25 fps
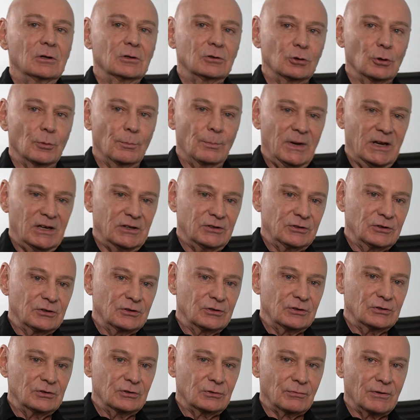your
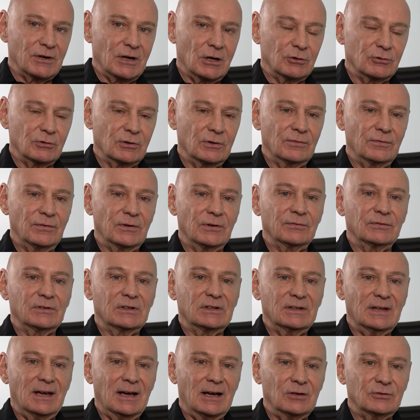basis is
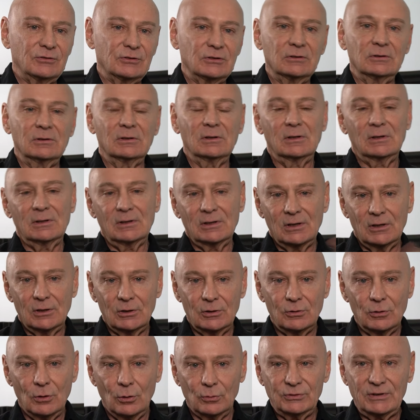350,000,
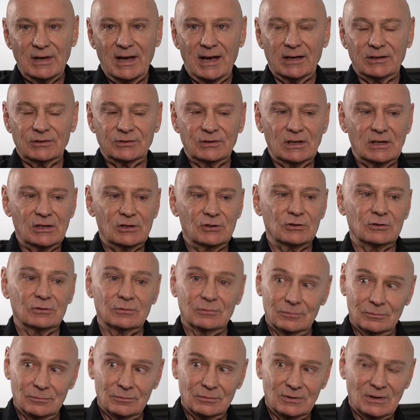no taxation.
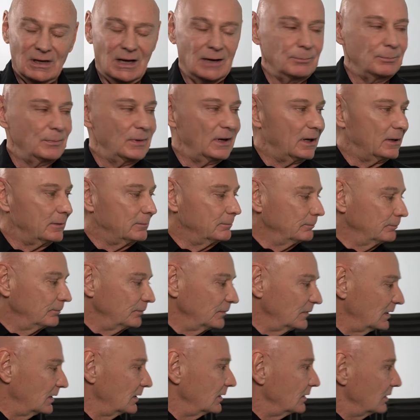Not bad.
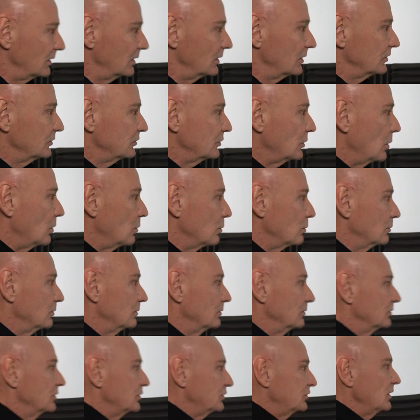So
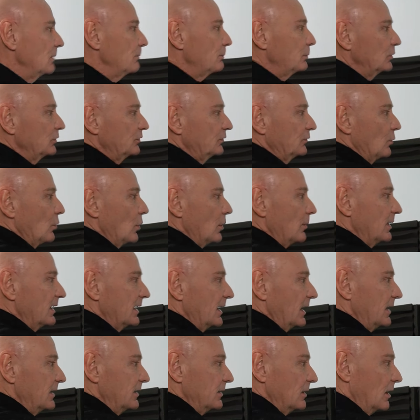the simplest form
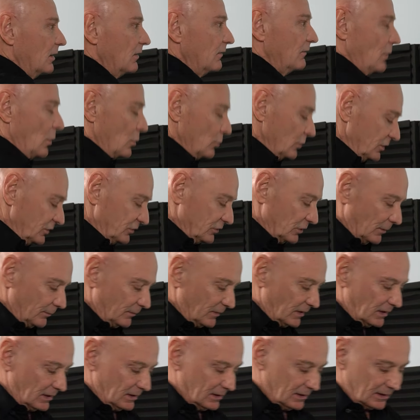again of owning
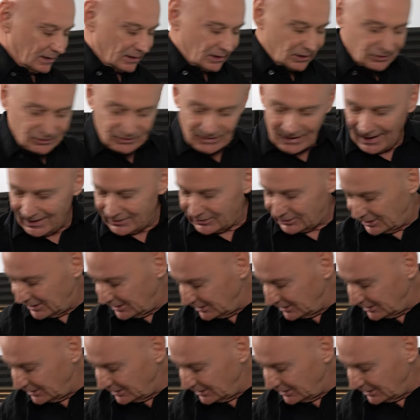something is as an